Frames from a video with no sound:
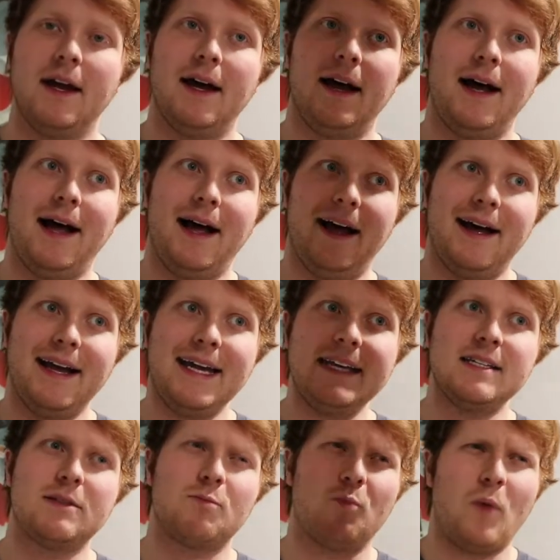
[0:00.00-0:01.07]
uh,
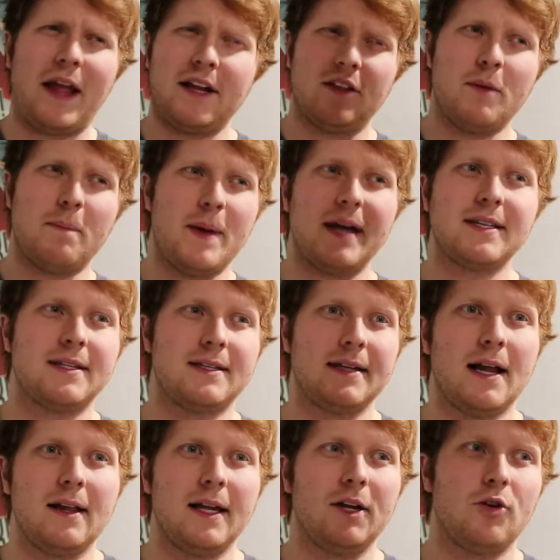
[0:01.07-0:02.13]
is like the
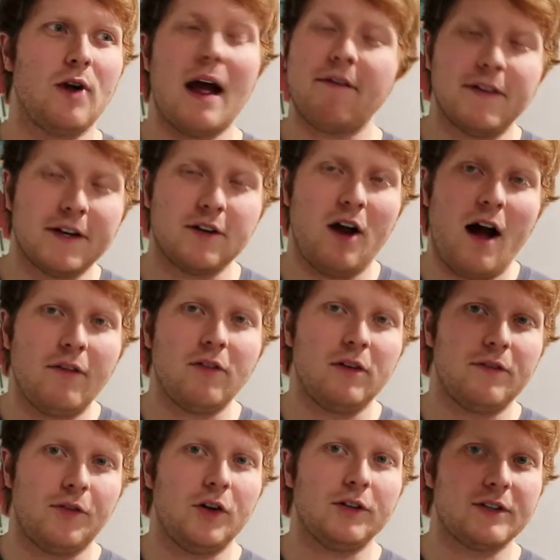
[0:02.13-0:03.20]
best-selling graphic
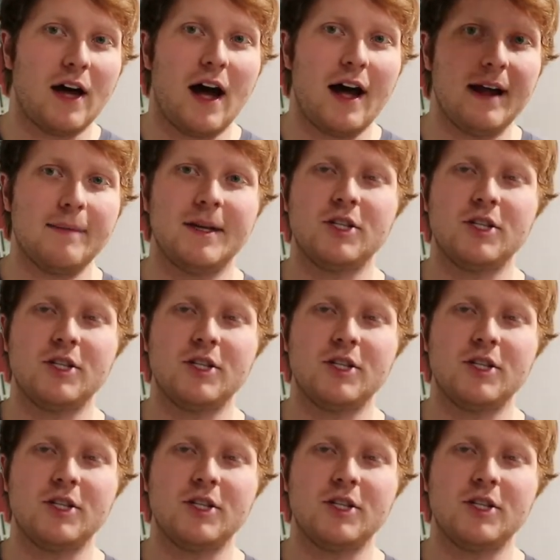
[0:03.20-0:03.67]
novel of all time.